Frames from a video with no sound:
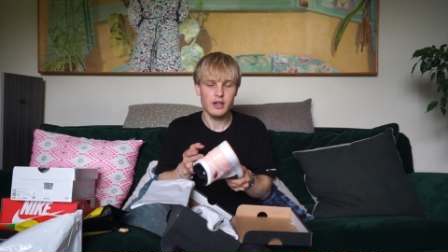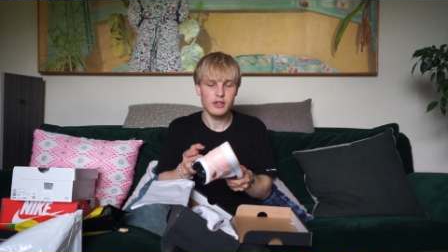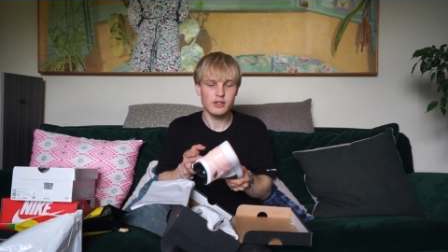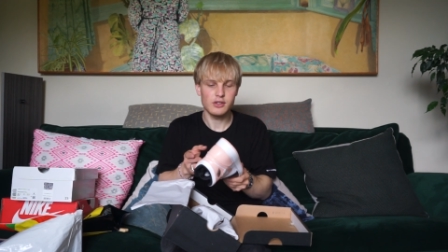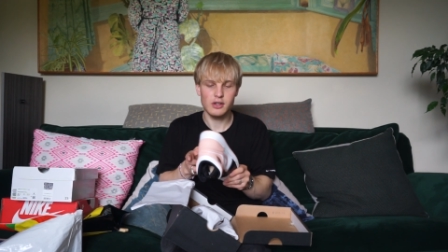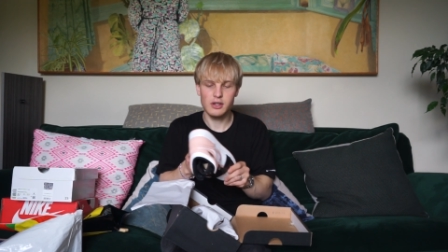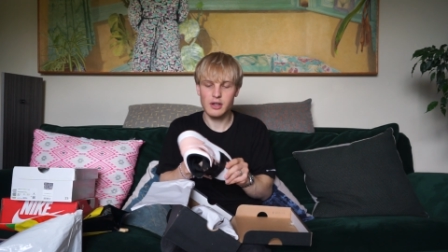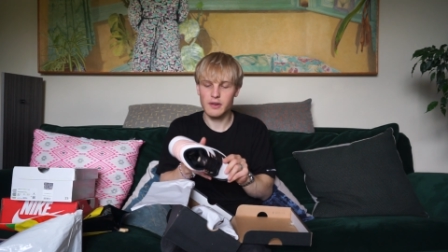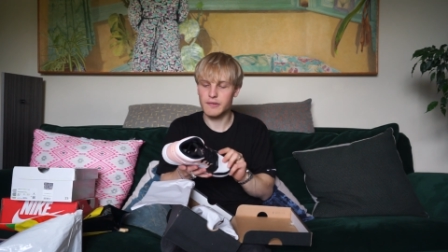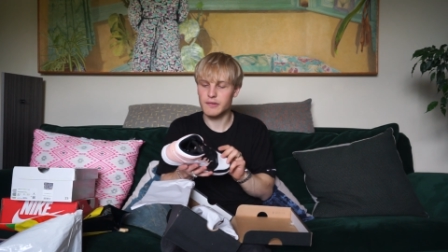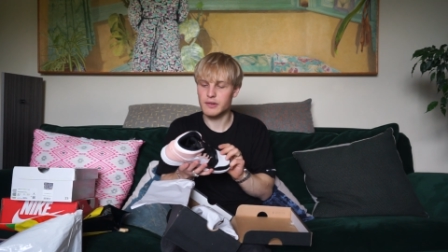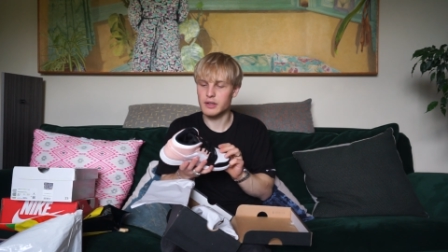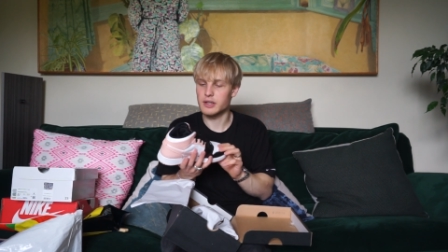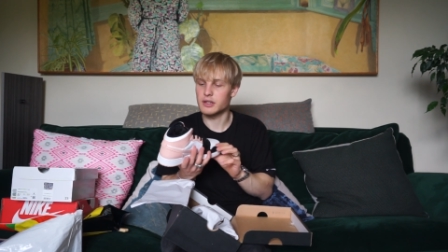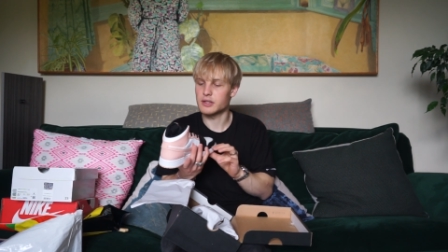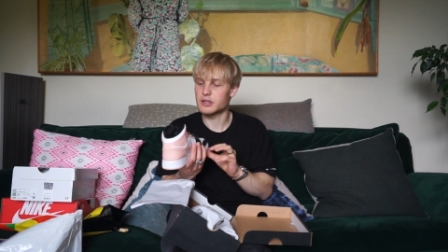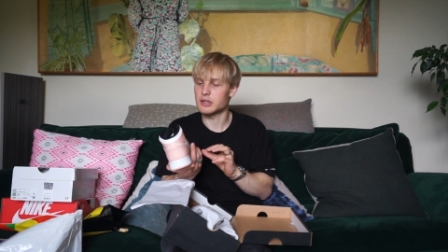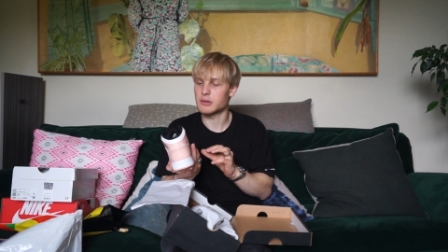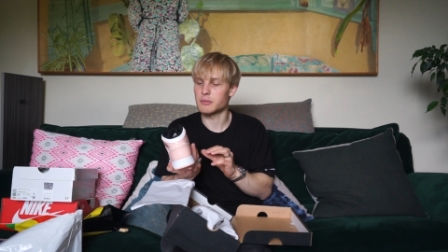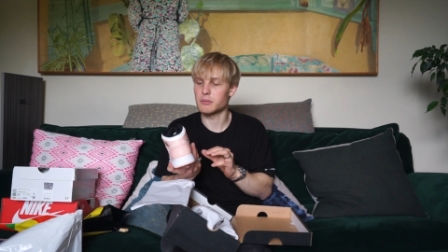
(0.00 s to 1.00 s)
So definitely
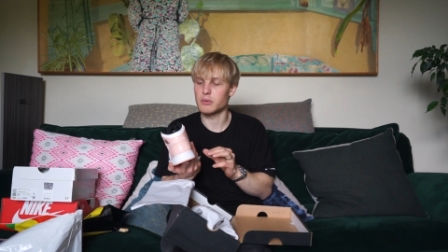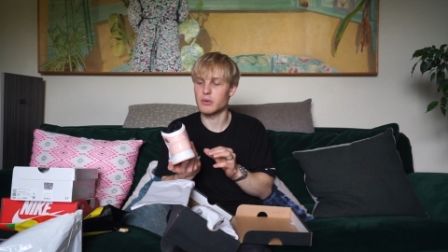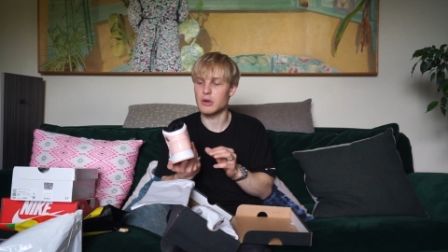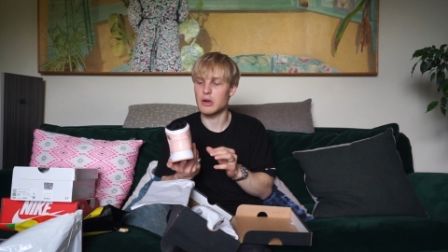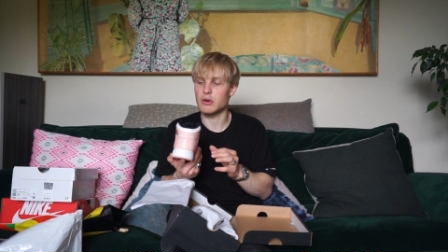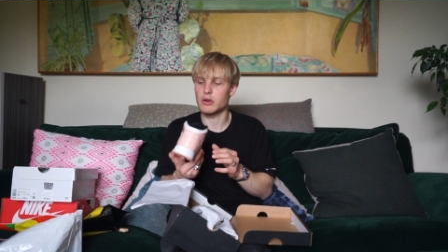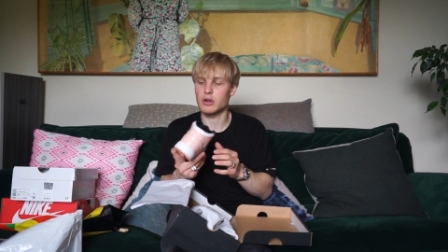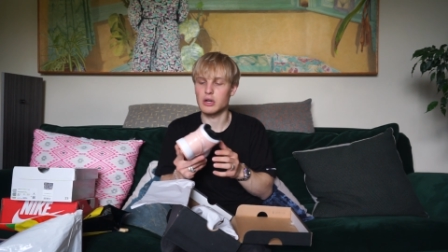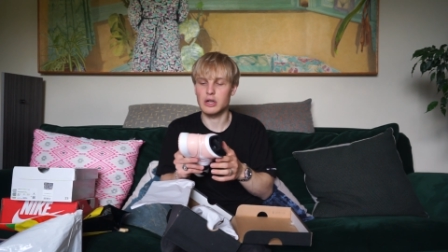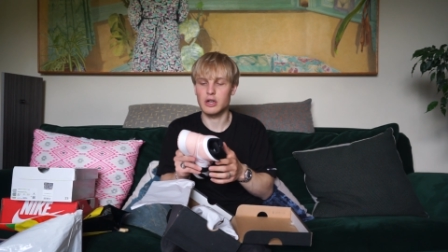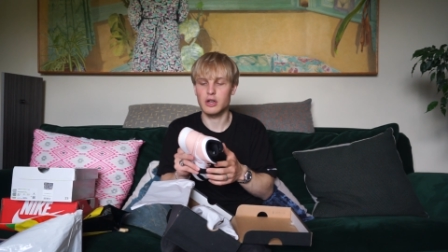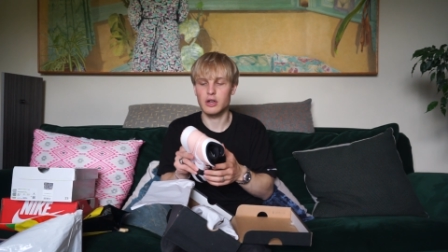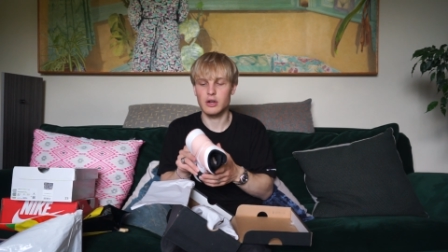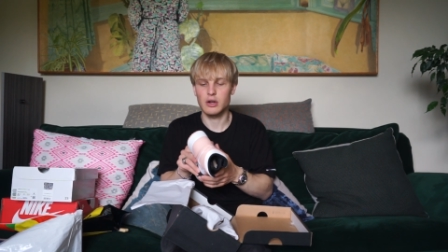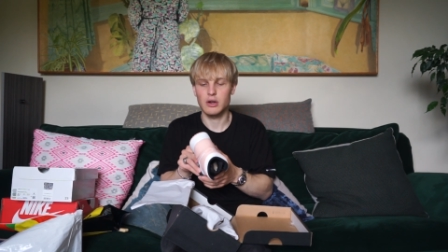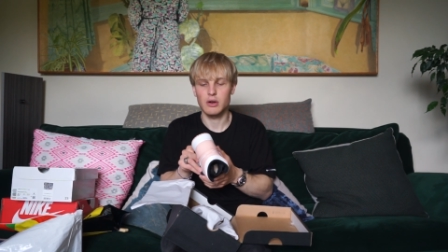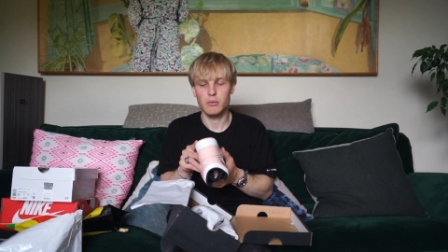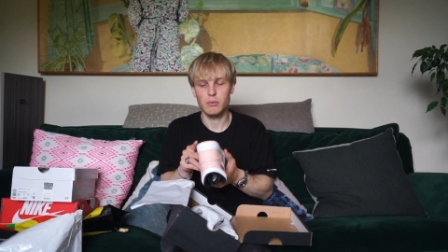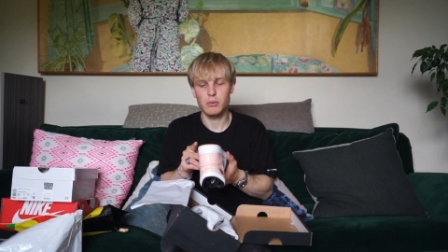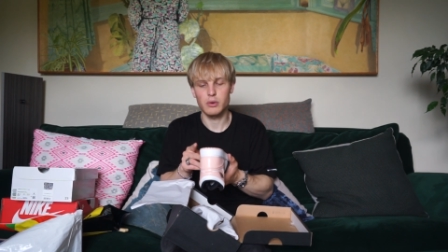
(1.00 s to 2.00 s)
some
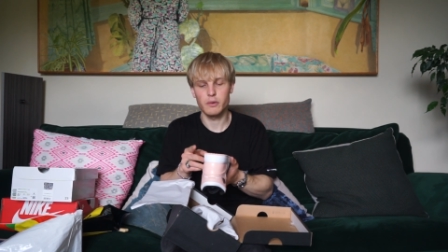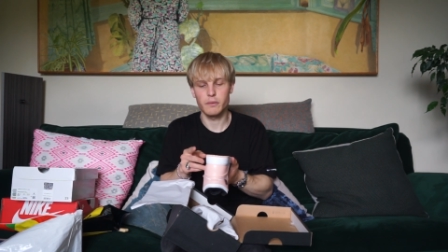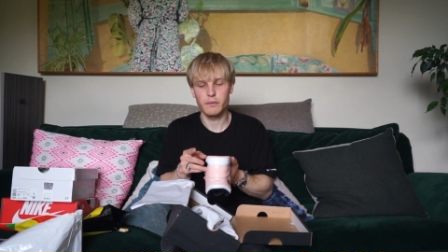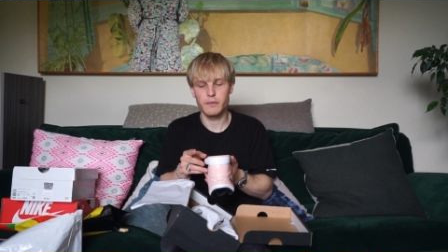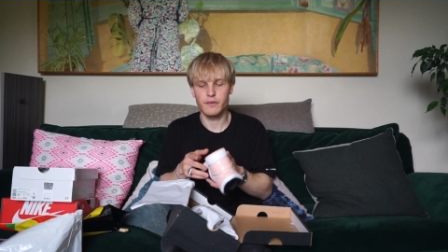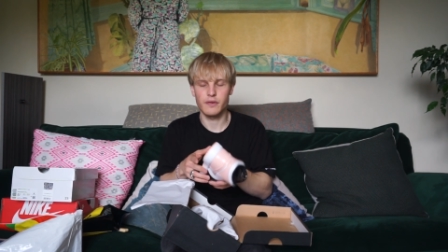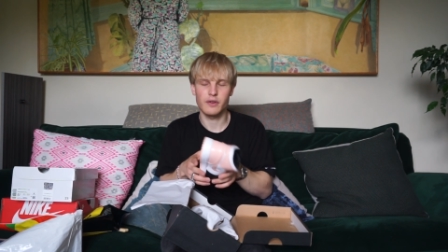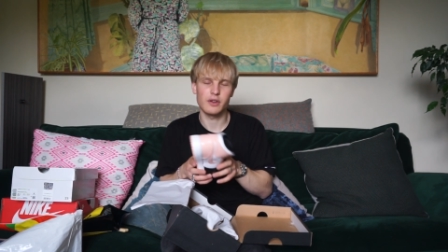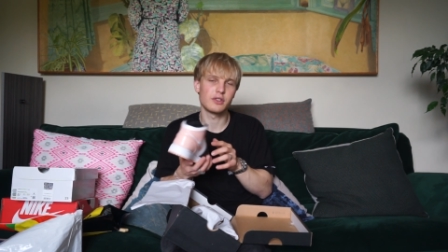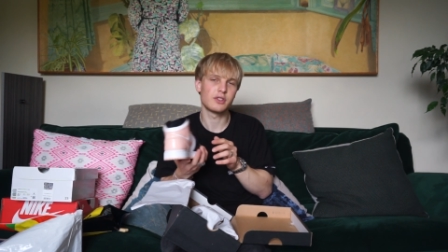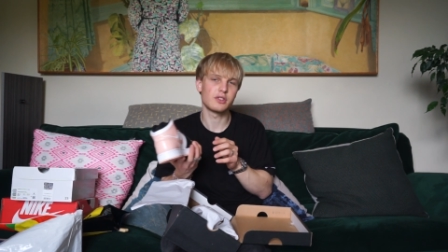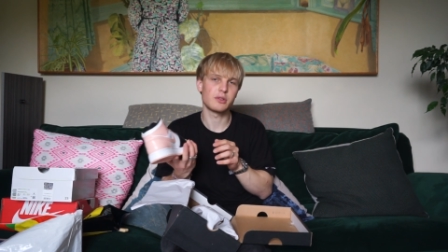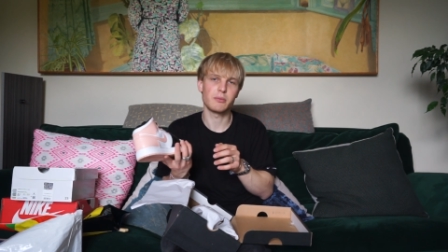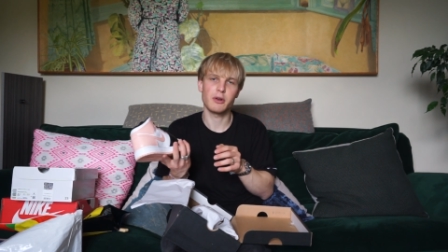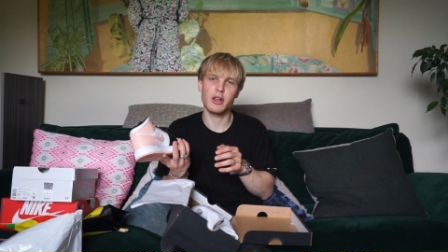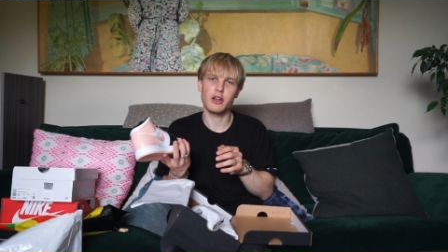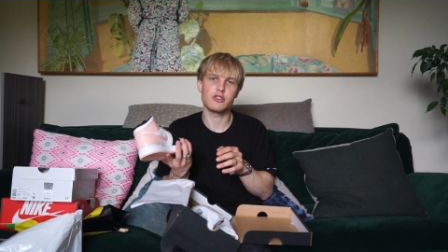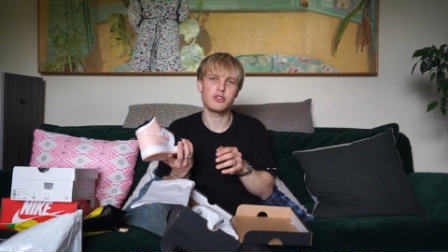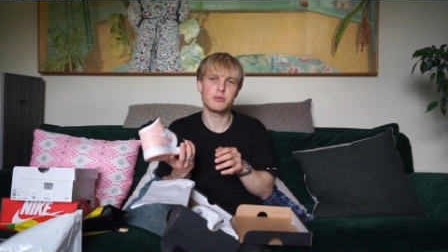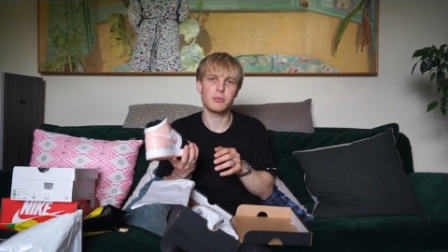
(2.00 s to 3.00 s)
room for some
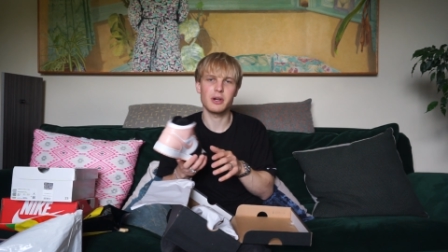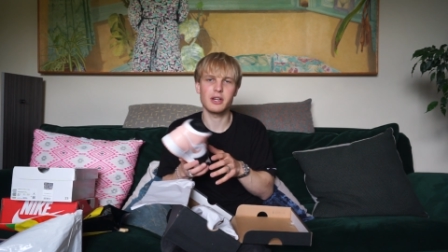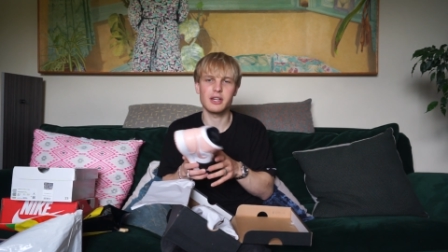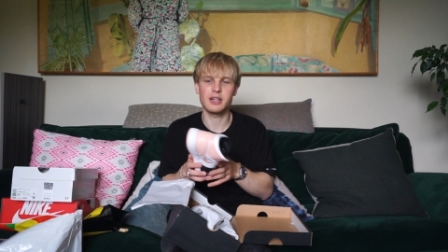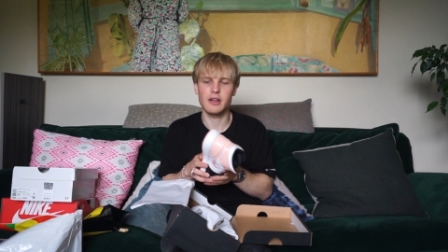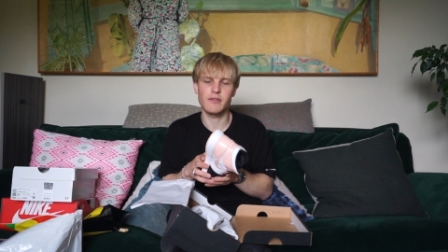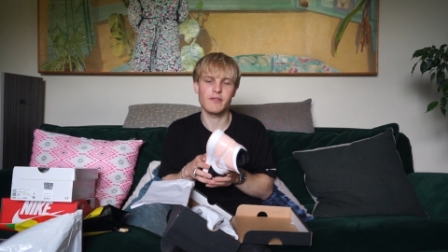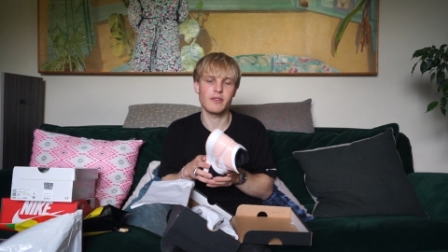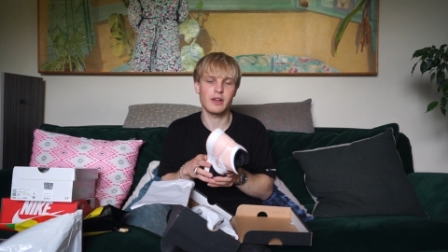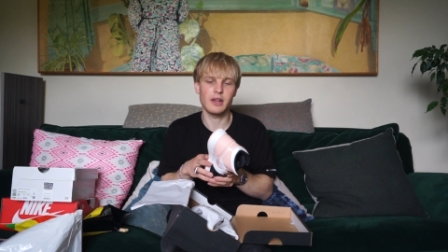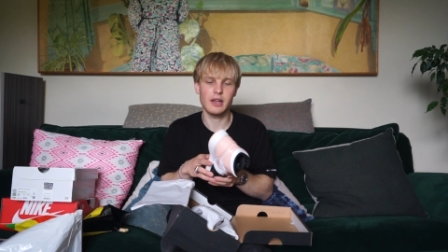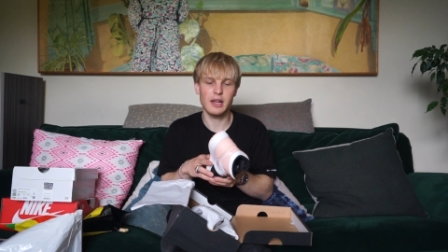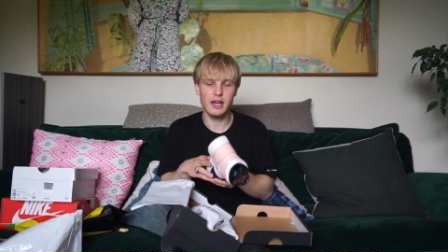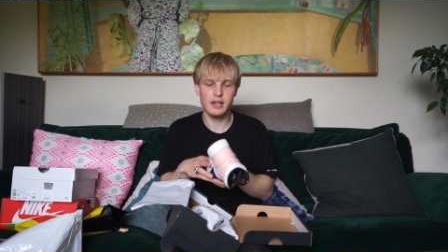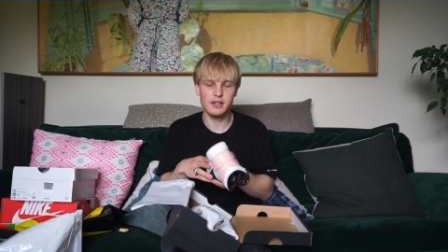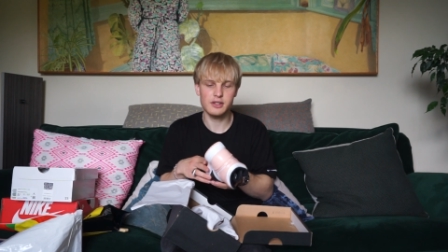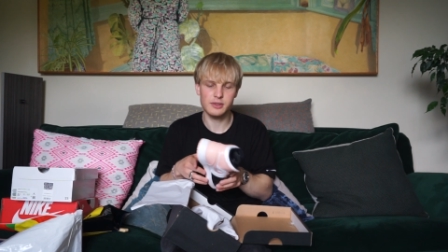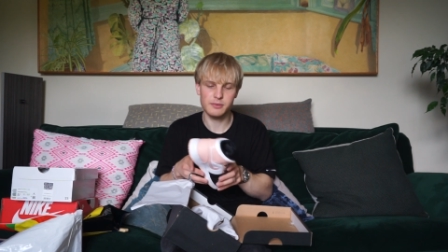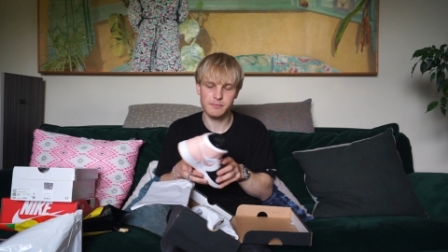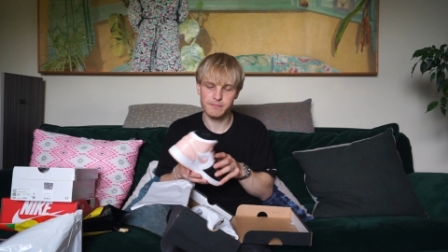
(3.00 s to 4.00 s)
lunch money
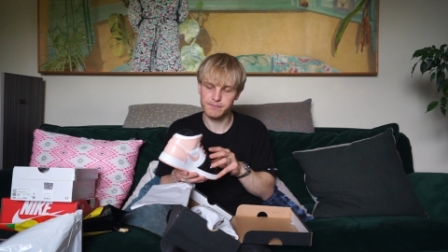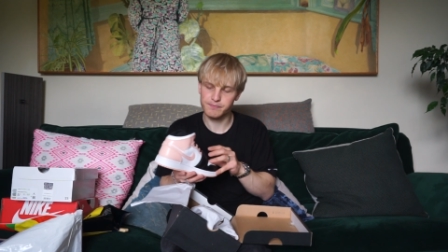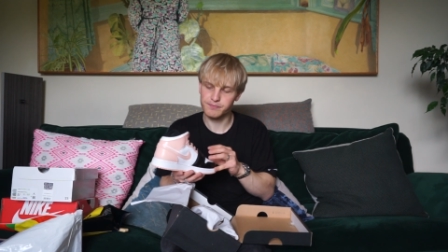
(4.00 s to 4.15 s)
nevertheless.